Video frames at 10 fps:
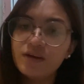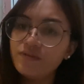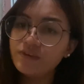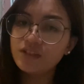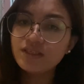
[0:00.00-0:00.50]

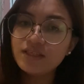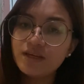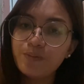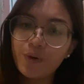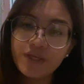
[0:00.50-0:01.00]

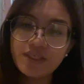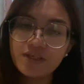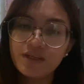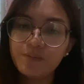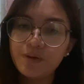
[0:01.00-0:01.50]
efficiency points
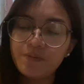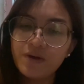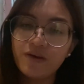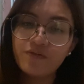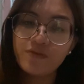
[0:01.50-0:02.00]
on the
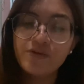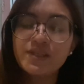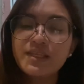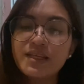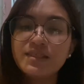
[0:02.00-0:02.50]
PPF
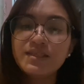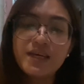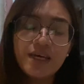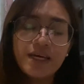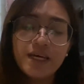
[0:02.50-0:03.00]
represents
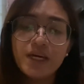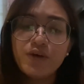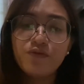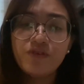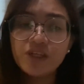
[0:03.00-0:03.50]

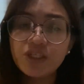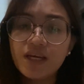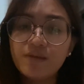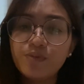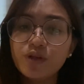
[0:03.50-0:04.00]

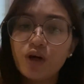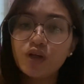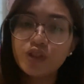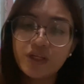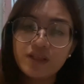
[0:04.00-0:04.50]
efficient
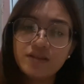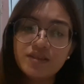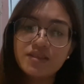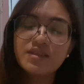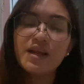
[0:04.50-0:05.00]
production
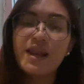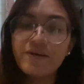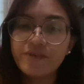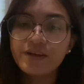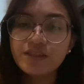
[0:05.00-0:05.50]

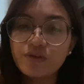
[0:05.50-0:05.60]
levels.